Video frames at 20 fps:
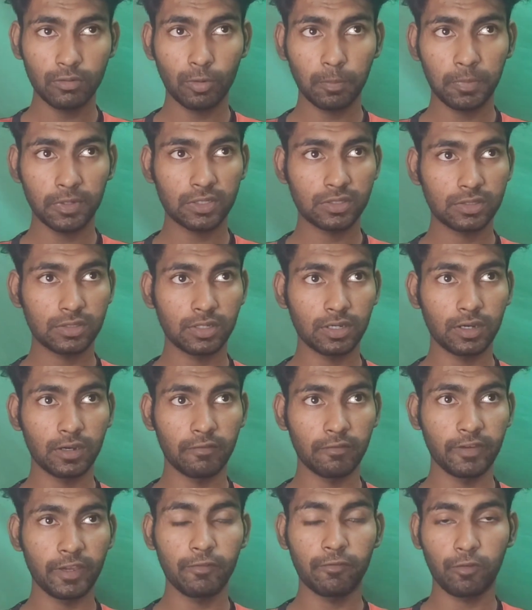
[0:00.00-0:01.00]
opens
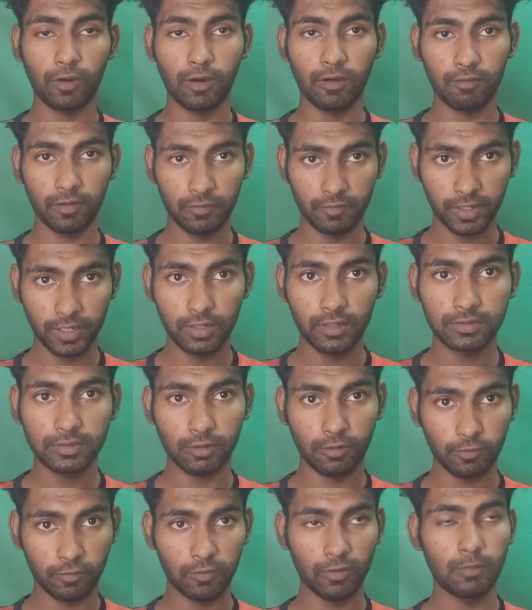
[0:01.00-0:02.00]
the way for our wingers,
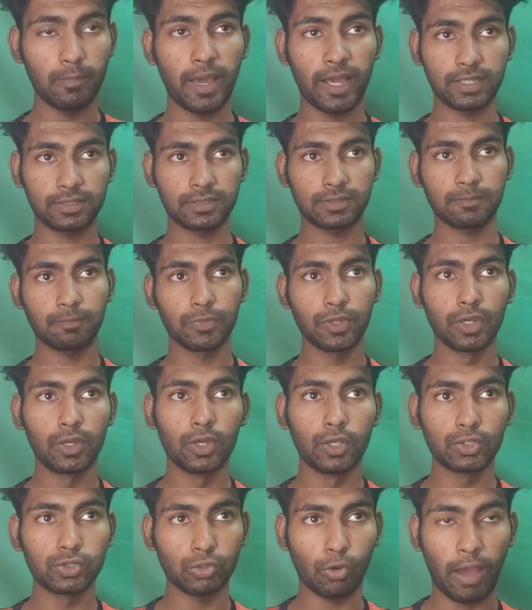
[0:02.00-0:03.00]
our fullbacks.
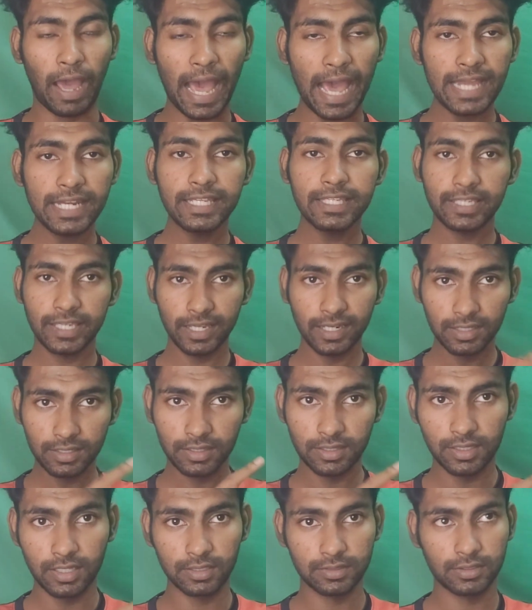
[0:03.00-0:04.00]
So Harry
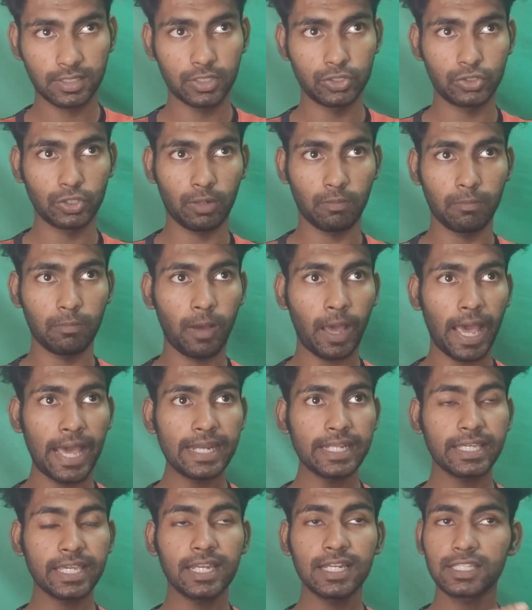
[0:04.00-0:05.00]
Kane does that job.
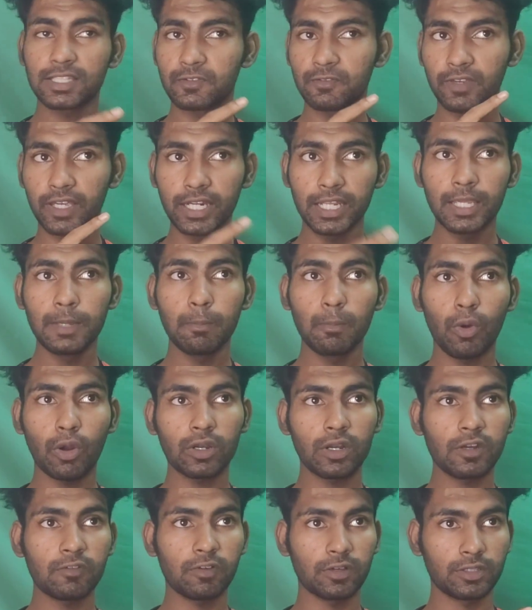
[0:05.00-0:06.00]
Harry Kane is very
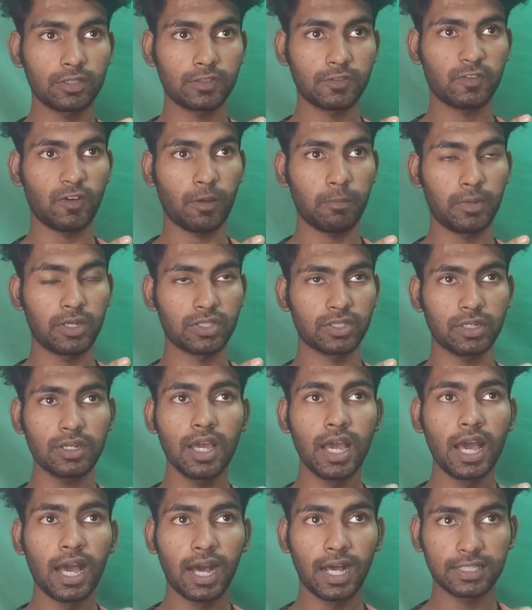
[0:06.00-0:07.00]
important for this
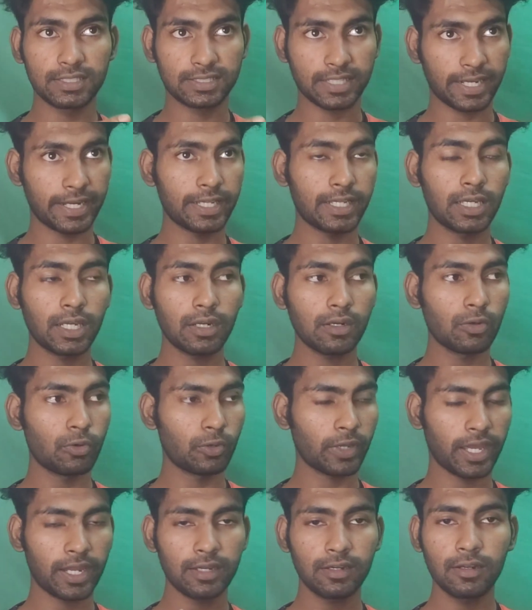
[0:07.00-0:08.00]
formation, a striker
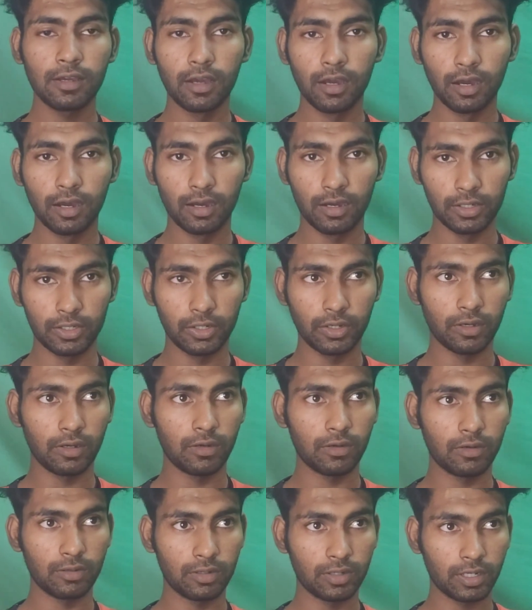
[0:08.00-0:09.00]
who can
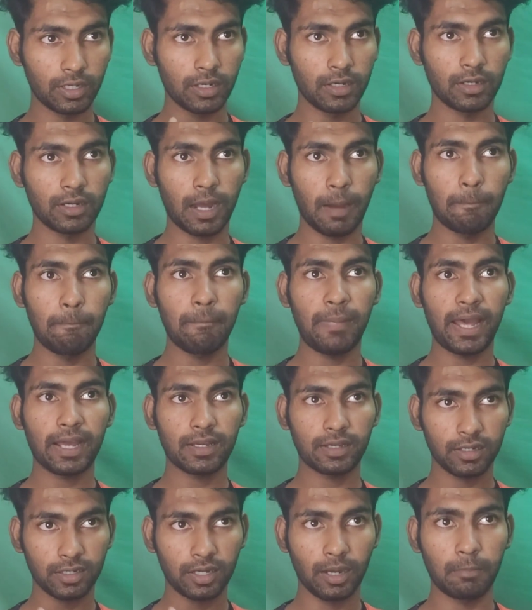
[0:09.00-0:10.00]
come
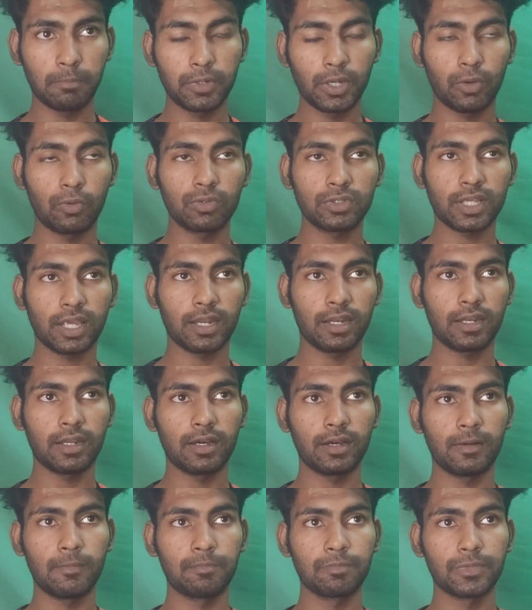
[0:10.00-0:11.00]
back, come down and
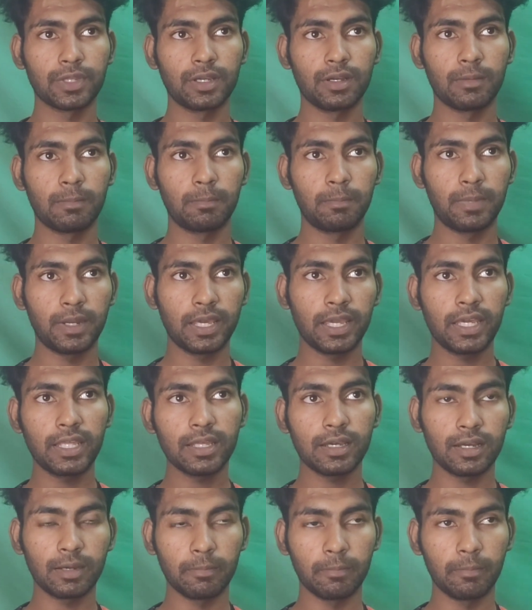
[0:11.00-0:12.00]

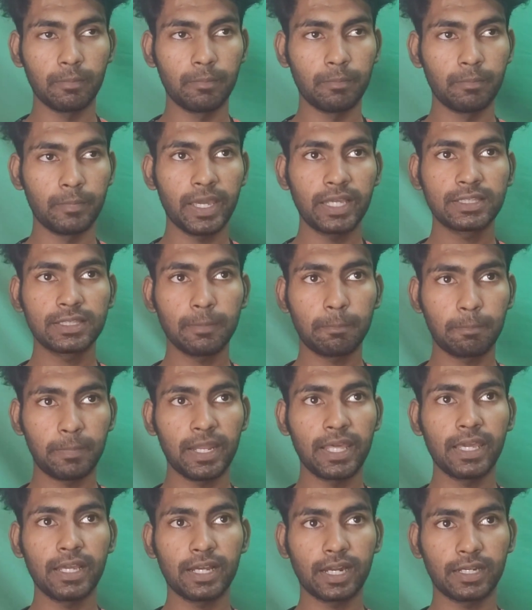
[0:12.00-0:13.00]
play, make the
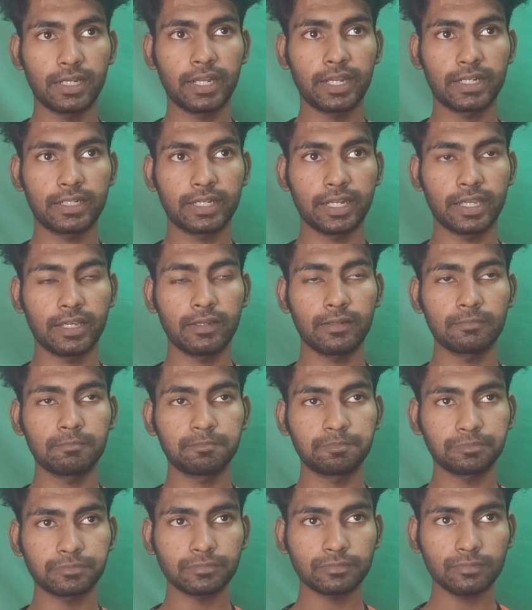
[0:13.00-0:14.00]
play conducting,
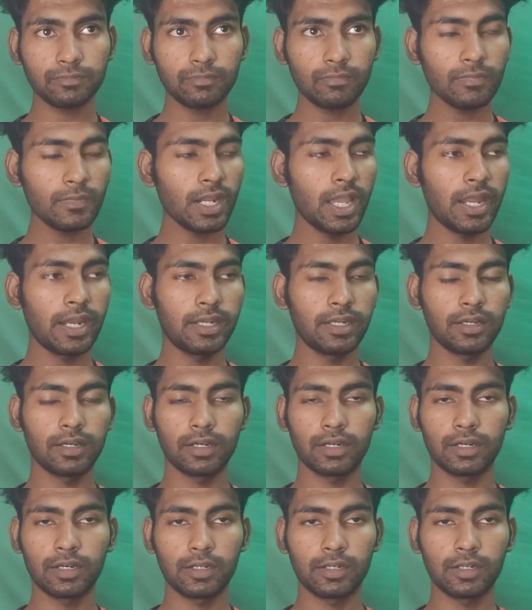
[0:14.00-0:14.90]
and